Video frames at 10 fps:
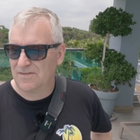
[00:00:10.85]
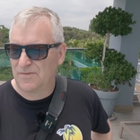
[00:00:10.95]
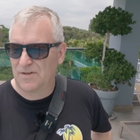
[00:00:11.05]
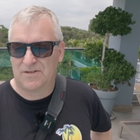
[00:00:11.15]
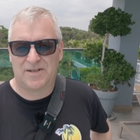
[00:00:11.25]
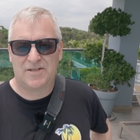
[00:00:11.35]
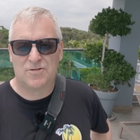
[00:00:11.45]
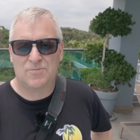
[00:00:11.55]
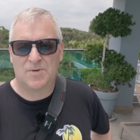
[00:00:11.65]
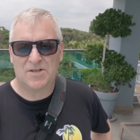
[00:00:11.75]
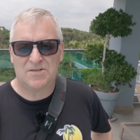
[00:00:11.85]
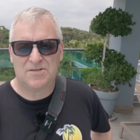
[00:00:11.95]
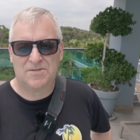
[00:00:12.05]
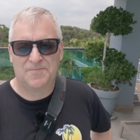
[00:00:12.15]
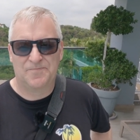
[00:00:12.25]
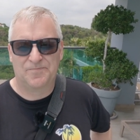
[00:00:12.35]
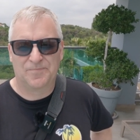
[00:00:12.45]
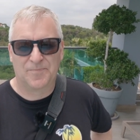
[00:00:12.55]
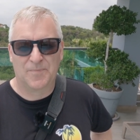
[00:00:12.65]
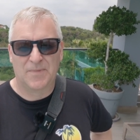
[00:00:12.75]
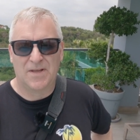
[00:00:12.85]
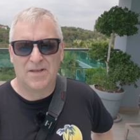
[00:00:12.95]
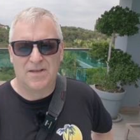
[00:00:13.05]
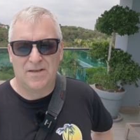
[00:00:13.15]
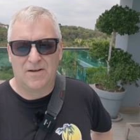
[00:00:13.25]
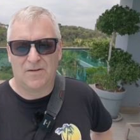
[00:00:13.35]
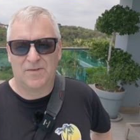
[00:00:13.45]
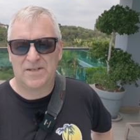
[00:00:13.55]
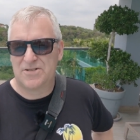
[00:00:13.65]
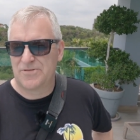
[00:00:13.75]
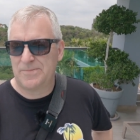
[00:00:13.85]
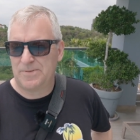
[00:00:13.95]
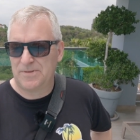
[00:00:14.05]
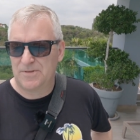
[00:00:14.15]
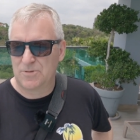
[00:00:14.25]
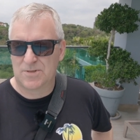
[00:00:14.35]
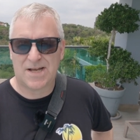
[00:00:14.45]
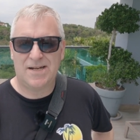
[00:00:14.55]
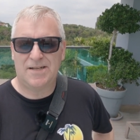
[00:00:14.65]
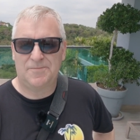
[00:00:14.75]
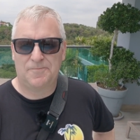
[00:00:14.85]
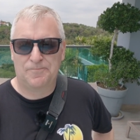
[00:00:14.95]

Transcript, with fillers: for the next 2 months on this trip to Thailand.